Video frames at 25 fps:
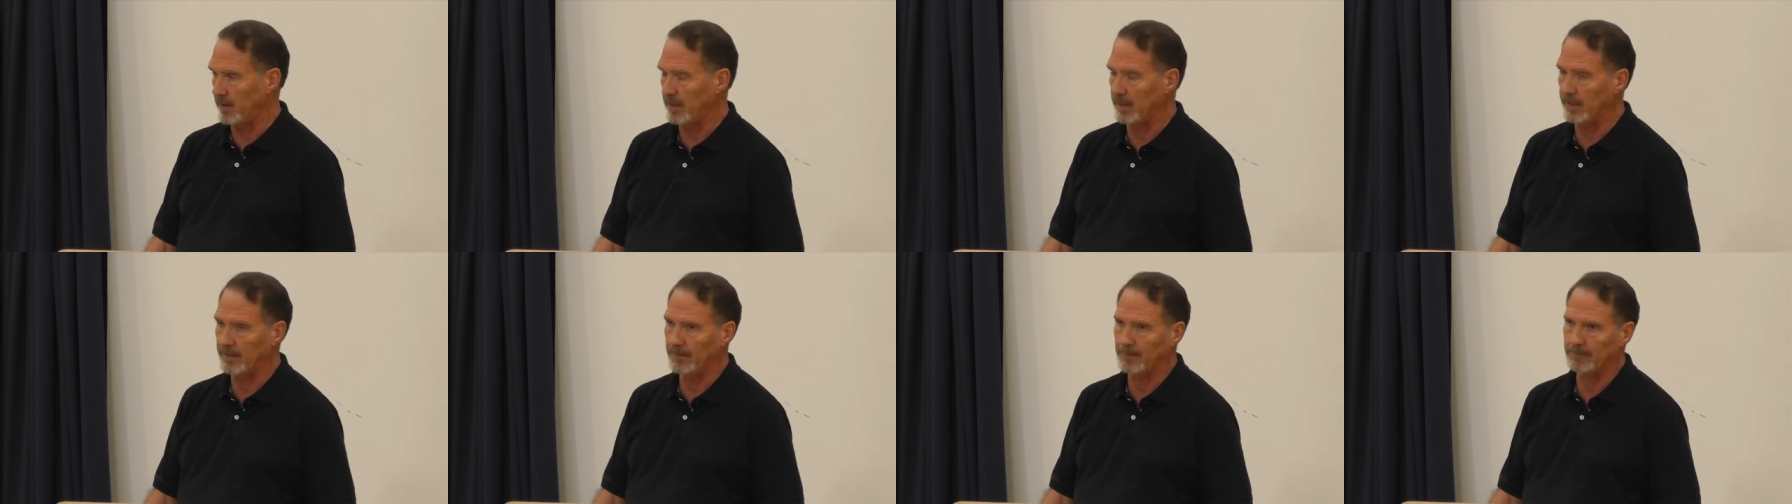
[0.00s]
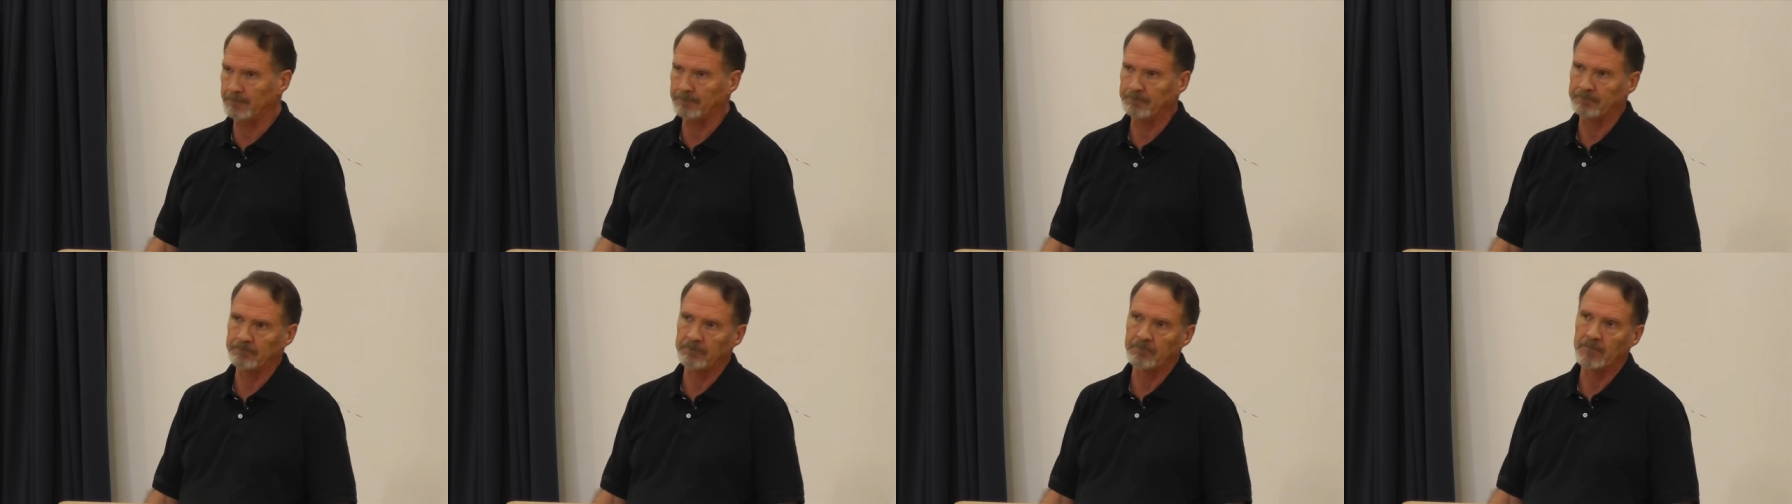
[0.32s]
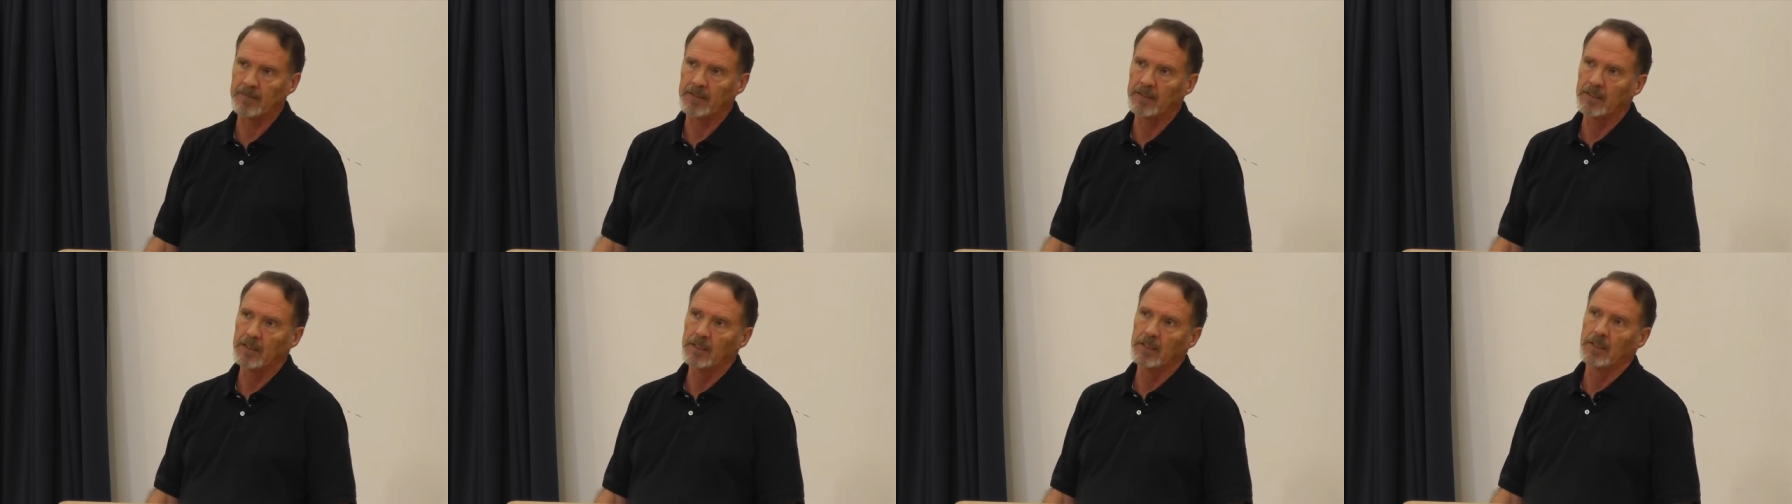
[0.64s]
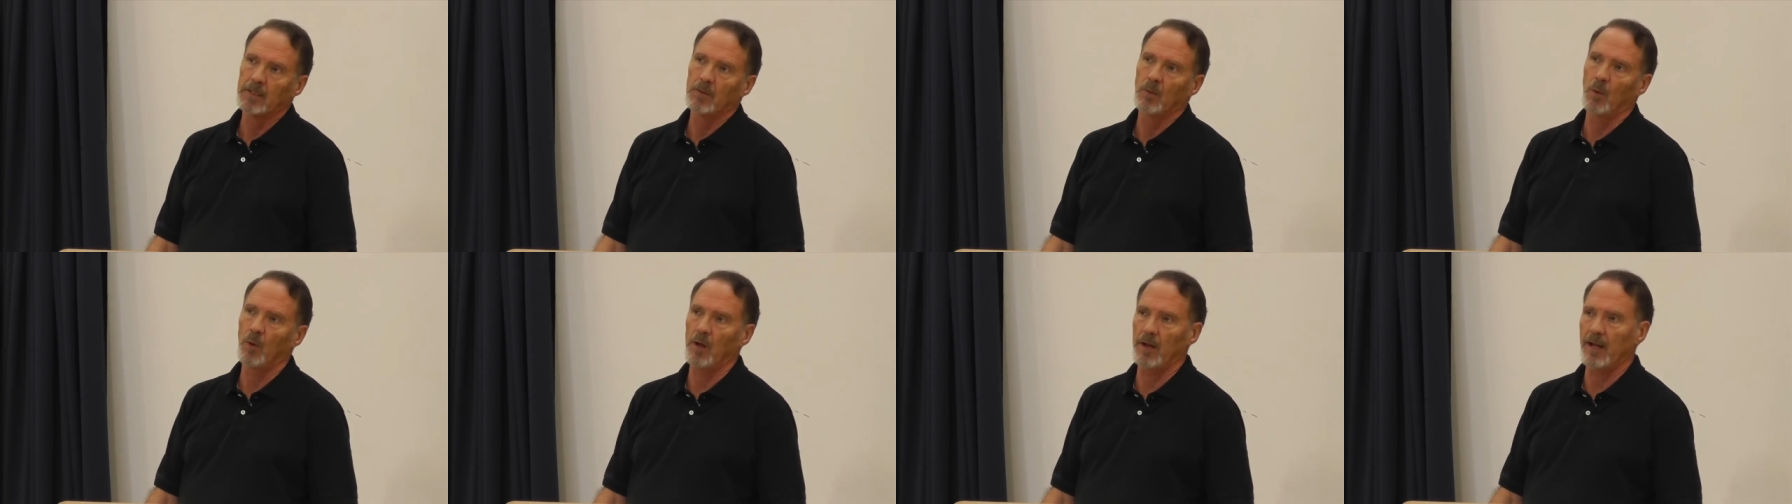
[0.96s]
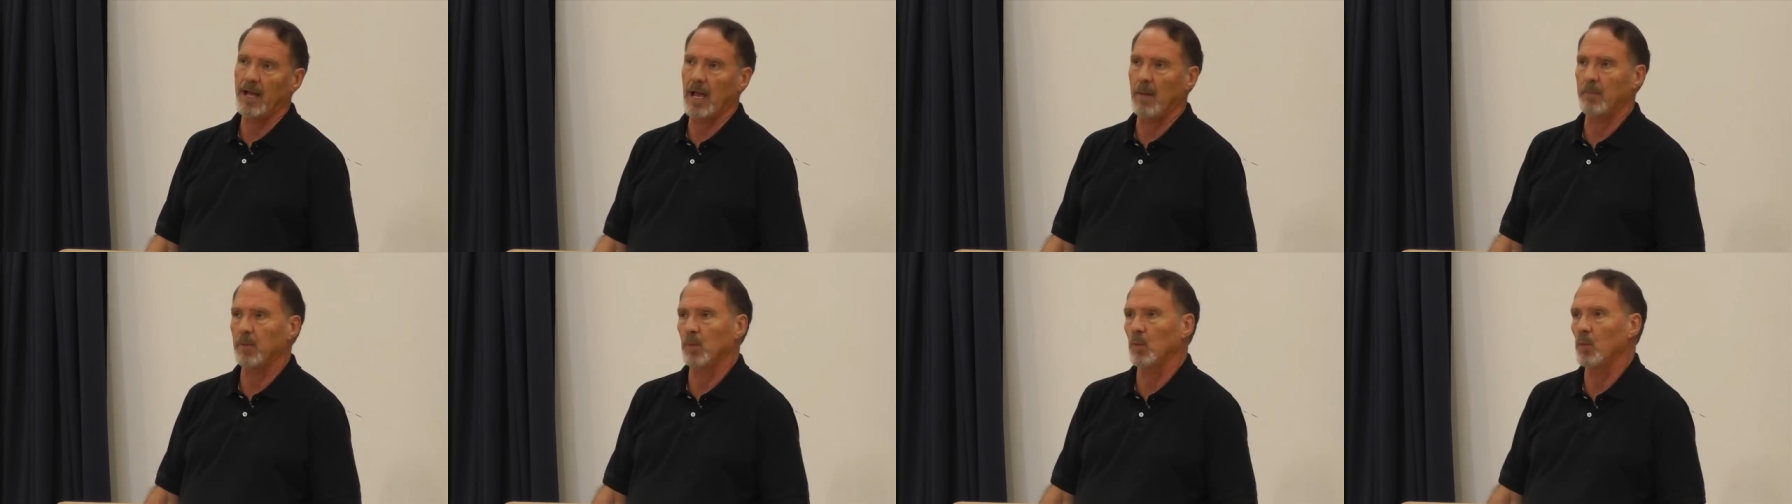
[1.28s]
And
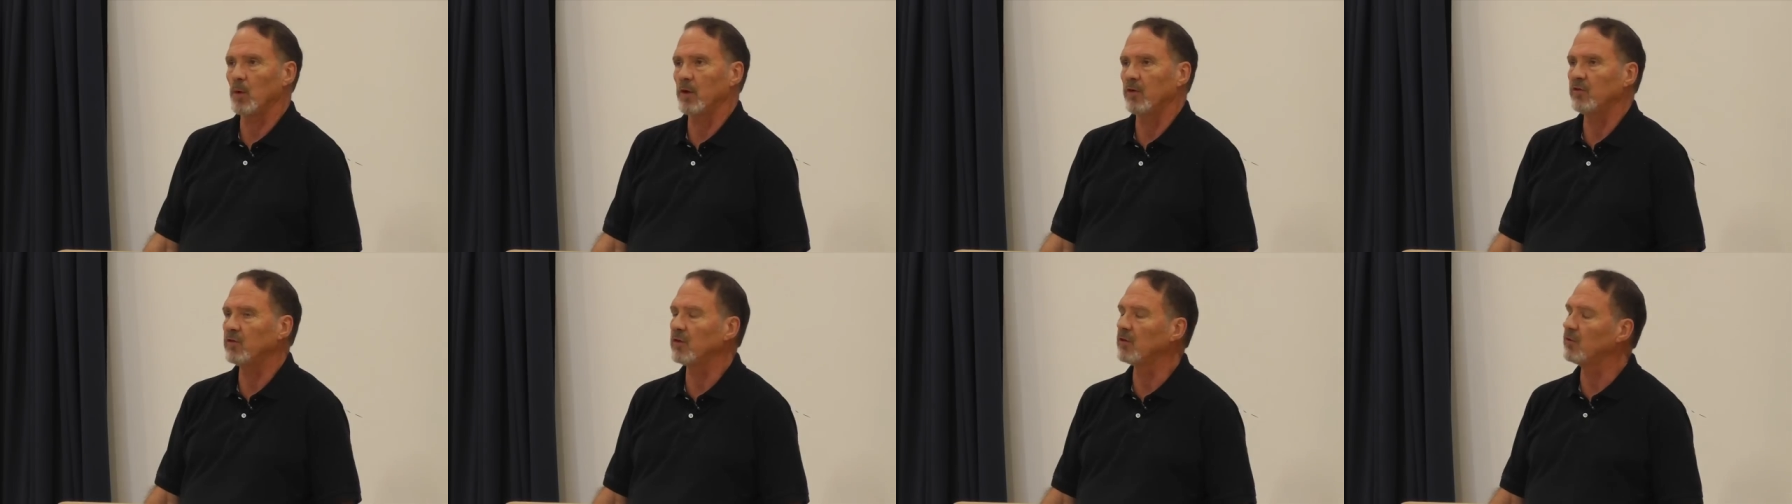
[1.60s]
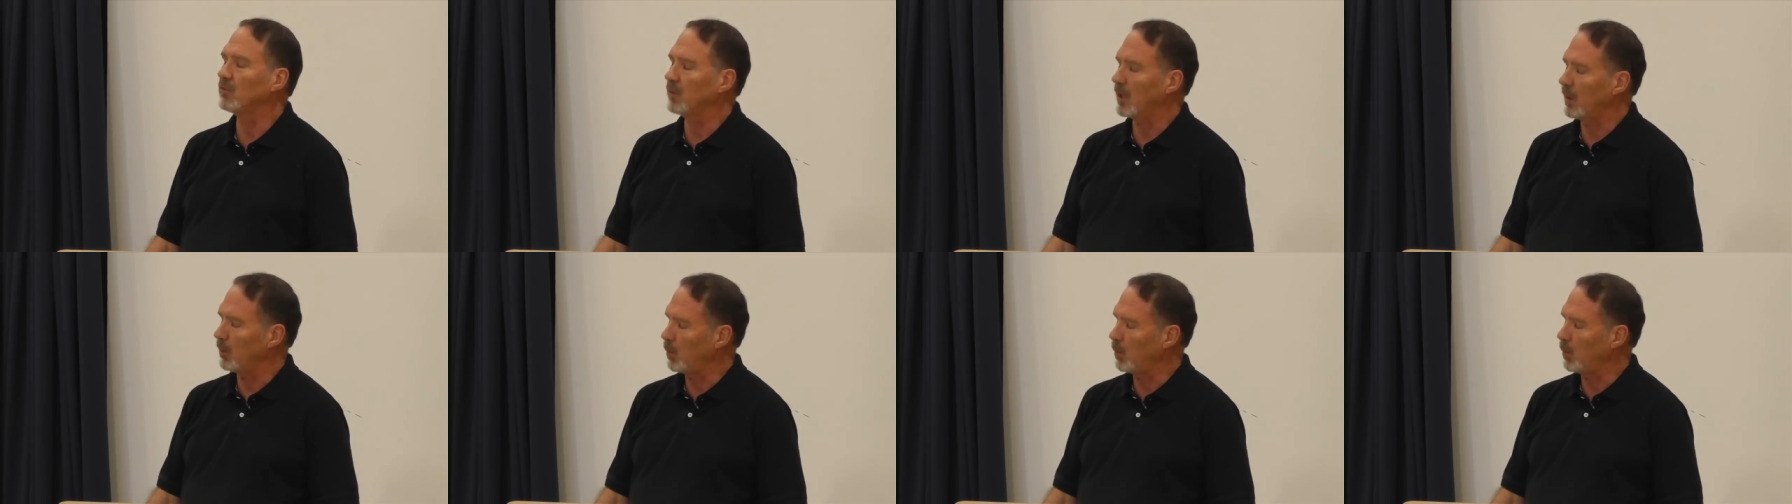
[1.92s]
what happened was is